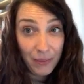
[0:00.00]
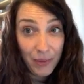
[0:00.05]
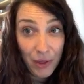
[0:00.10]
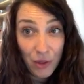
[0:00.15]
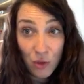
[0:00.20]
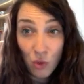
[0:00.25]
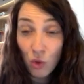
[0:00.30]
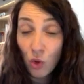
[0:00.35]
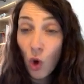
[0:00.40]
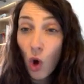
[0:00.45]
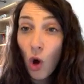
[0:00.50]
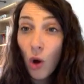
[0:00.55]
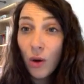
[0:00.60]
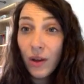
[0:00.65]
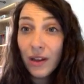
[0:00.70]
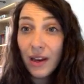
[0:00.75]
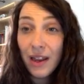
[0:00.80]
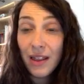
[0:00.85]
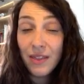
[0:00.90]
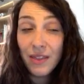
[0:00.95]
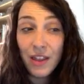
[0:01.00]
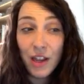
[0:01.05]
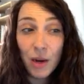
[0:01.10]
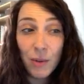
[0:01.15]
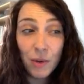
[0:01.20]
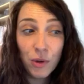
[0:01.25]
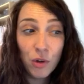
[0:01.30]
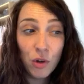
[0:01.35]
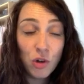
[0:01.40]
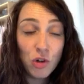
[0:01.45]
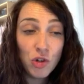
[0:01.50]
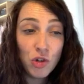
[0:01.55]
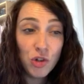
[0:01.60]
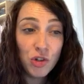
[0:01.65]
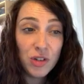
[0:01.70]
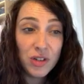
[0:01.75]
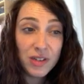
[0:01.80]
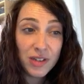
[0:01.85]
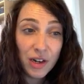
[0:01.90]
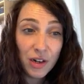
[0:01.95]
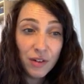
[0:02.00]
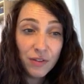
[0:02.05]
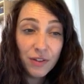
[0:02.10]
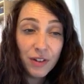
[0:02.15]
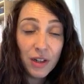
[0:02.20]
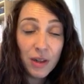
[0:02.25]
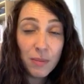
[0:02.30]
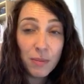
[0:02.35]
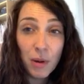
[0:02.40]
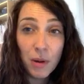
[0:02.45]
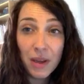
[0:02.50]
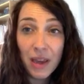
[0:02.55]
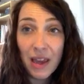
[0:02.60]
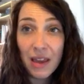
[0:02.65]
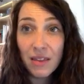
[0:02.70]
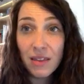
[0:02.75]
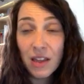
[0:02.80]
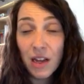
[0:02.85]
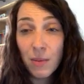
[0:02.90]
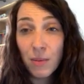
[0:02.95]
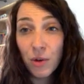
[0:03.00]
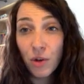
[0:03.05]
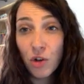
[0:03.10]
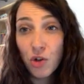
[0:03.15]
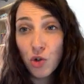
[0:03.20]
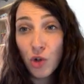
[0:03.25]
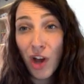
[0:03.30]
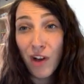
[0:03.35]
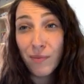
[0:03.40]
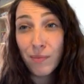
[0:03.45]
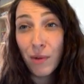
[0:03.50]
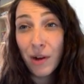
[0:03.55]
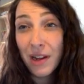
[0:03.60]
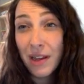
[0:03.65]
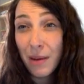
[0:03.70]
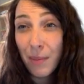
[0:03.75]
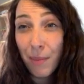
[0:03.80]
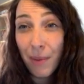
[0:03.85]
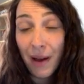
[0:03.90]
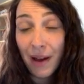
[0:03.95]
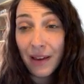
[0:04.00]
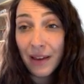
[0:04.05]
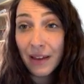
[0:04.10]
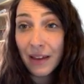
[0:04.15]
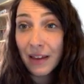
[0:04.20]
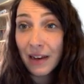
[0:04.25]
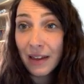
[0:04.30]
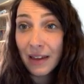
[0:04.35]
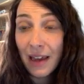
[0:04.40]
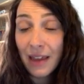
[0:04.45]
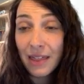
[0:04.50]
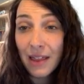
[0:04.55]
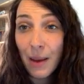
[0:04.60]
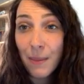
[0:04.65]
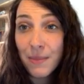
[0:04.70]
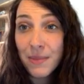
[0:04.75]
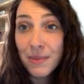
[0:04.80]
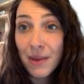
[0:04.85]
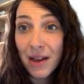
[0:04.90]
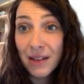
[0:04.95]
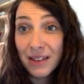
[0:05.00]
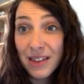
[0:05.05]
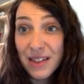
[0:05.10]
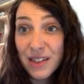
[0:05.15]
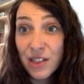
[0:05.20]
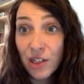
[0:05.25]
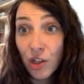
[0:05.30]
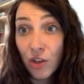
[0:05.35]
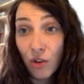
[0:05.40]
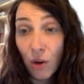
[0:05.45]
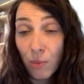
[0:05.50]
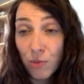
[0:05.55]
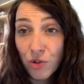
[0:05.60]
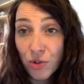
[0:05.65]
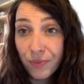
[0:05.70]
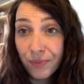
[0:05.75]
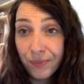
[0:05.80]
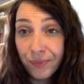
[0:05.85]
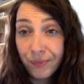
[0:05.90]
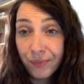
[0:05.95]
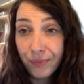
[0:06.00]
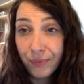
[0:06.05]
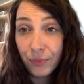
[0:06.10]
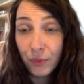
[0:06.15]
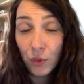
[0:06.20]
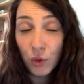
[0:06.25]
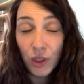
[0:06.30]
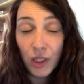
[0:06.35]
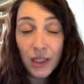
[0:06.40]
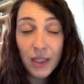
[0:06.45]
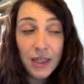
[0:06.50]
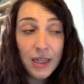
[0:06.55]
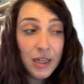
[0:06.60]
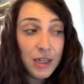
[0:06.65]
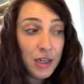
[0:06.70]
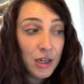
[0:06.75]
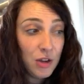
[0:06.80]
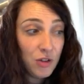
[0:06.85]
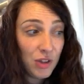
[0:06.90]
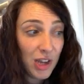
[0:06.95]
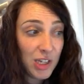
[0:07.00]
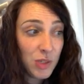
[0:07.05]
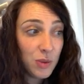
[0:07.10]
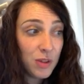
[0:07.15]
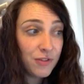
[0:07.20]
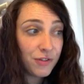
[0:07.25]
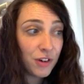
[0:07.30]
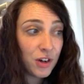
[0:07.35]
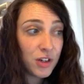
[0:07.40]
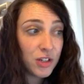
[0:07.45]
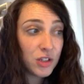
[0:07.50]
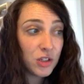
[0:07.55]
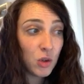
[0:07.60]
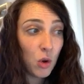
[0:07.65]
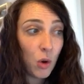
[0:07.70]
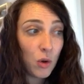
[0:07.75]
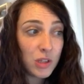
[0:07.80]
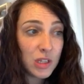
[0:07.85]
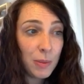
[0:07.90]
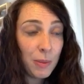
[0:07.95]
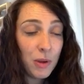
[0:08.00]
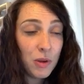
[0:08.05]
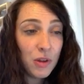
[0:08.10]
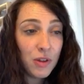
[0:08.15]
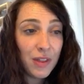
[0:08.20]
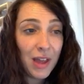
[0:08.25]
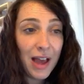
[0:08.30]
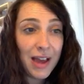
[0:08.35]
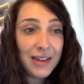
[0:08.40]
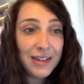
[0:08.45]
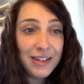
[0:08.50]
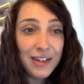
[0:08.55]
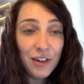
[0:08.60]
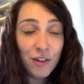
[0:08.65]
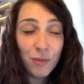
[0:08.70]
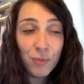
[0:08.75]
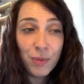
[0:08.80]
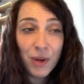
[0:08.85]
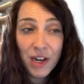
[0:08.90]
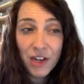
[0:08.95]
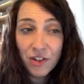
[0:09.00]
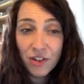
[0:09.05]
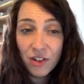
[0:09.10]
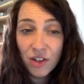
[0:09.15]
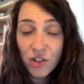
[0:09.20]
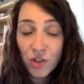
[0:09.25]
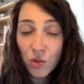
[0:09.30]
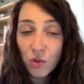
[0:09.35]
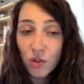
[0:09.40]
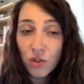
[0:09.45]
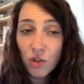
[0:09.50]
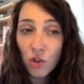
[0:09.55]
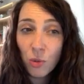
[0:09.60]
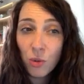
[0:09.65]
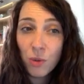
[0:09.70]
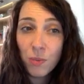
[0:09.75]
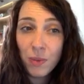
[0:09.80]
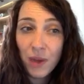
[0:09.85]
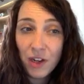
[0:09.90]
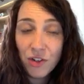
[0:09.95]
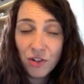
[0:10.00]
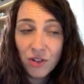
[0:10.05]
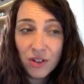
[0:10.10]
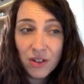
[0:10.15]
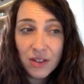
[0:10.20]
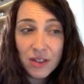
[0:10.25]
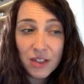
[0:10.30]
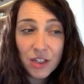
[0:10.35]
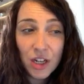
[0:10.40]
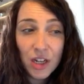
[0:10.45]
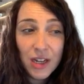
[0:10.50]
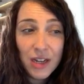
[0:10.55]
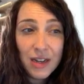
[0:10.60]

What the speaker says: So not getting there because you deserve it, but getting there because you have money to buy it. And again, that leads to corruption. Okay, so that's what the first talks about, and the idea of patronage. It goes on to talk about patronage.